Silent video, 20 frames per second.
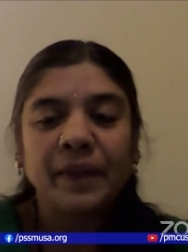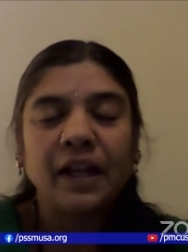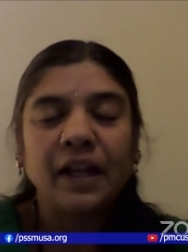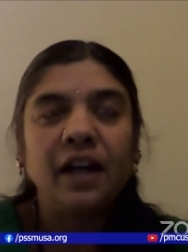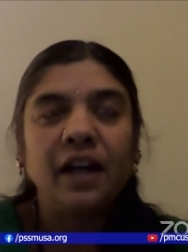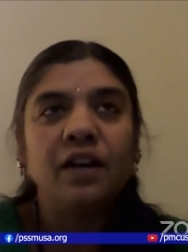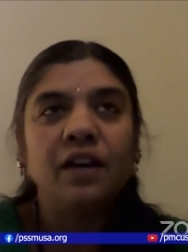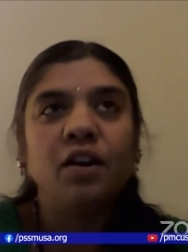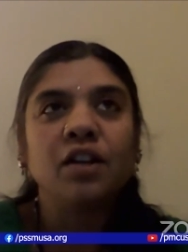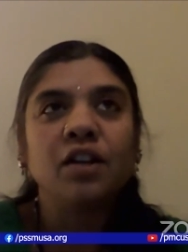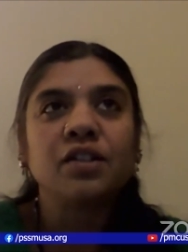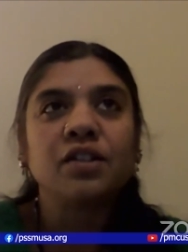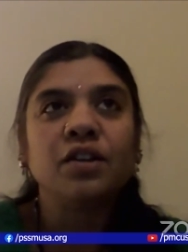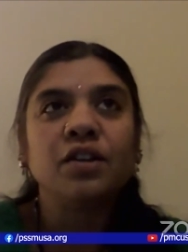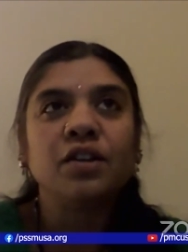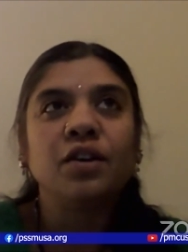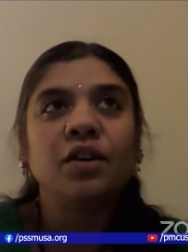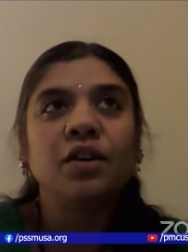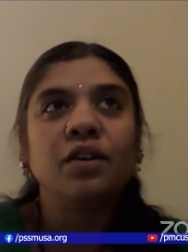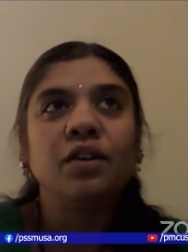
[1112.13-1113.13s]
and
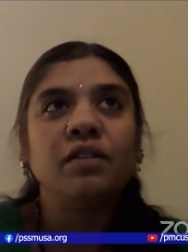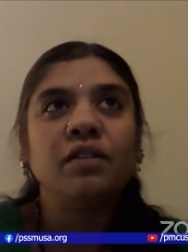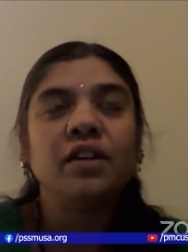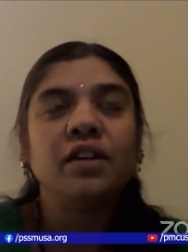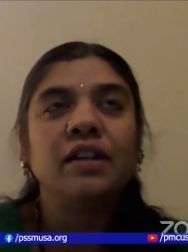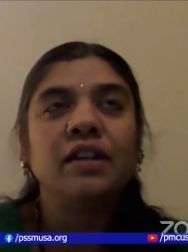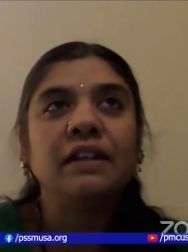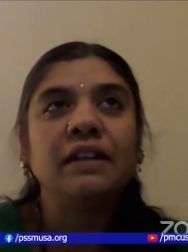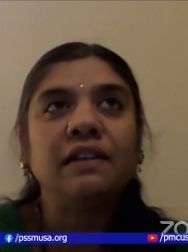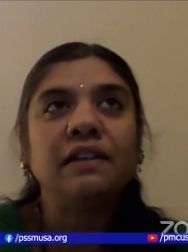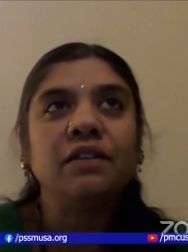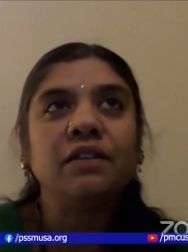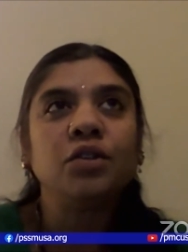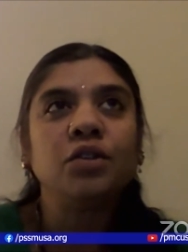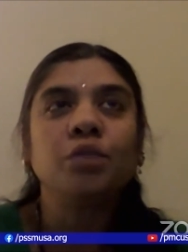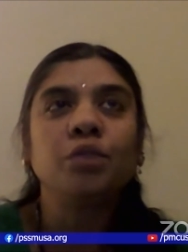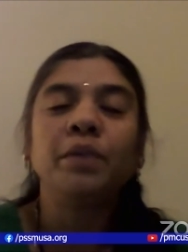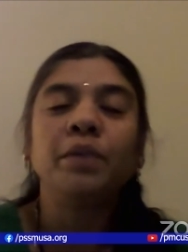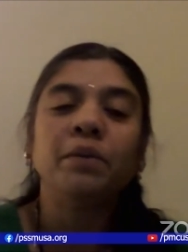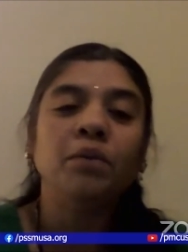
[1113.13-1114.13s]
also
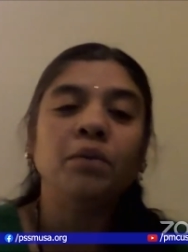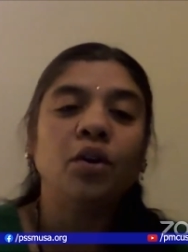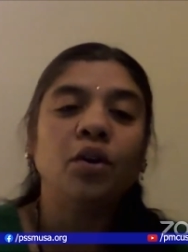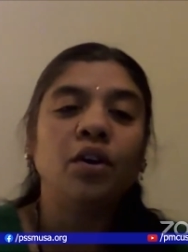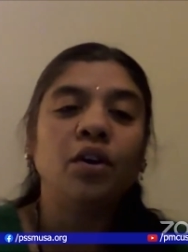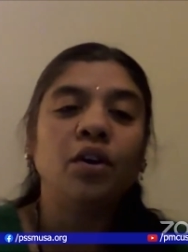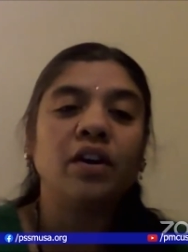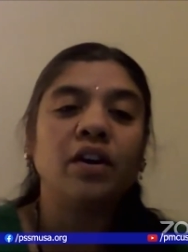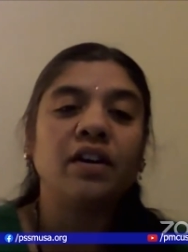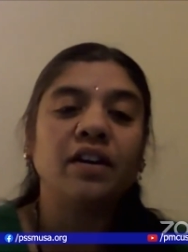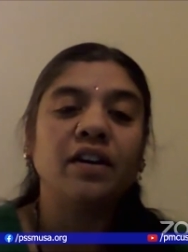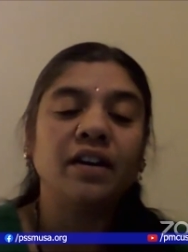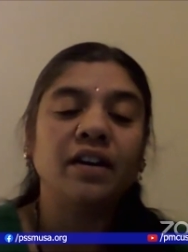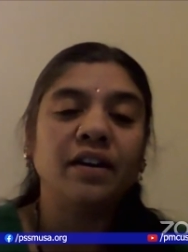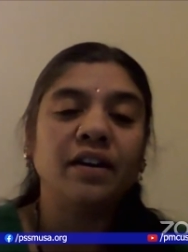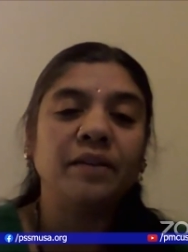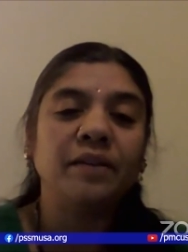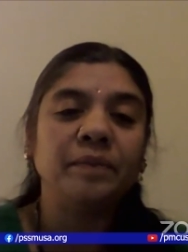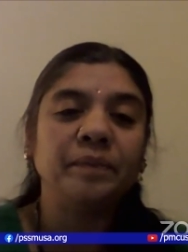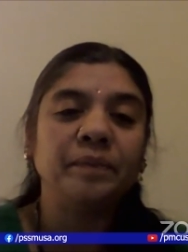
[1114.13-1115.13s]
to be
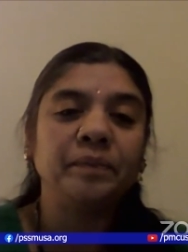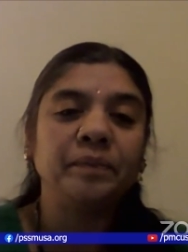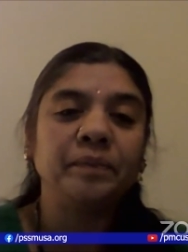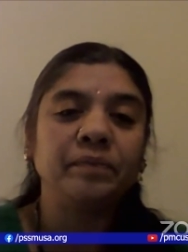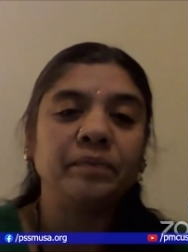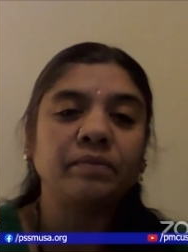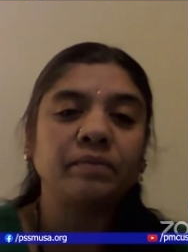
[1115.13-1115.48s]
more